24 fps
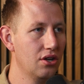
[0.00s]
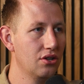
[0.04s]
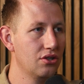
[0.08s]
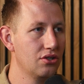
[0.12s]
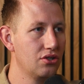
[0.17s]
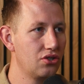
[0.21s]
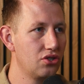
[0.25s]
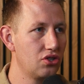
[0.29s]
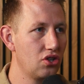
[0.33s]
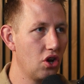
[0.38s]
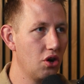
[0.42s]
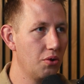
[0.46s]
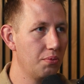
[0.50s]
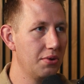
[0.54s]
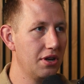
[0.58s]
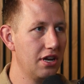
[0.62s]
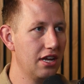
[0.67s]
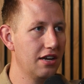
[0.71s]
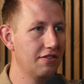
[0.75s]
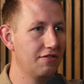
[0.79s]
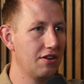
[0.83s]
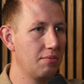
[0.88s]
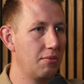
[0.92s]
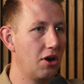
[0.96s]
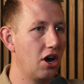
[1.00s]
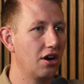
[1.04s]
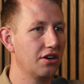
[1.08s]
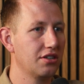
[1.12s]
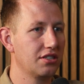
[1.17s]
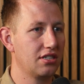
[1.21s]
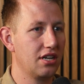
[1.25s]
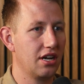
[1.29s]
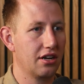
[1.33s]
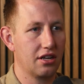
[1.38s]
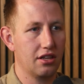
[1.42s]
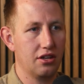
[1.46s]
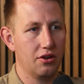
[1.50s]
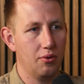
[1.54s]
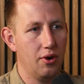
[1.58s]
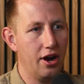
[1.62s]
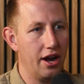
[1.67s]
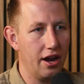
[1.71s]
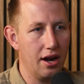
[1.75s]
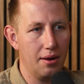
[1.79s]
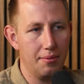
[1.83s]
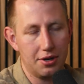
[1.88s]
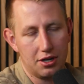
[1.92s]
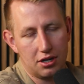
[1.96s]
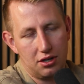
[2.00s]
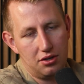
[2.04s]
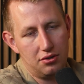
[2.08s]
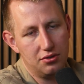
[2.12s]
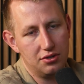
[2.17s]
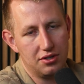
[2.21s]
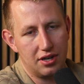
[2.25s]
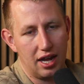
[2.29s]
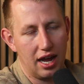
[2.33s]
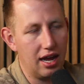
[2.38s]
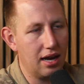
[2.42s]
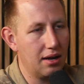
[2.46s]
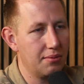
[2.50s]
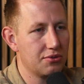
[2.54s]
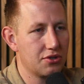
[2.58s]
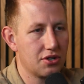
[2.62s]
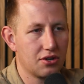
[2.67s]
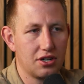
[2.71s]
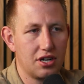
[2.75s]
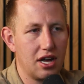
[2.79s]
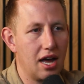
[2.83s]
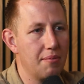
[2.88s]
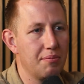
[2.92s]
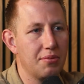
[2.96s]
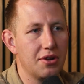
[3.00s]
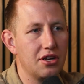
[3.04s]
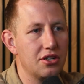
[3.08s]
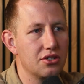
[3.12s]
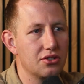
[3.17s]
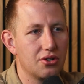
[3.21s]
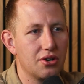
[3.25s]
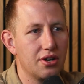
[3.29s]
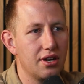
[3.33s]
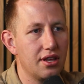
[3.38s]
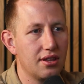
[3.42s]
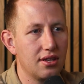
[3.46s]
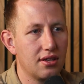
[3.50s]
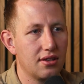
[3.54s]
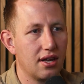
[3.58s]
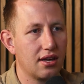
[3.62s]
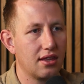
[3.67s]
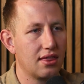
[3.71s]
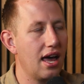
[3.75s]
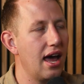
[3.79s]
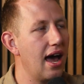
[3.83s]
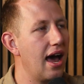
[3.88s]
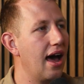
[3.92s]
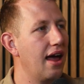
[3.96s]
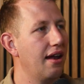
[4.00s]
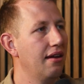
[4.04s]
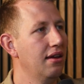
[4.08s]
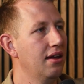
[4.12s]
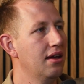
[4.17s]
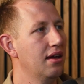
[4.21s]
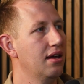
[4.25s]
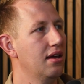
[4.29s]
so many of them are stuck in their way. And I'm not going to use names or companies or anything like that,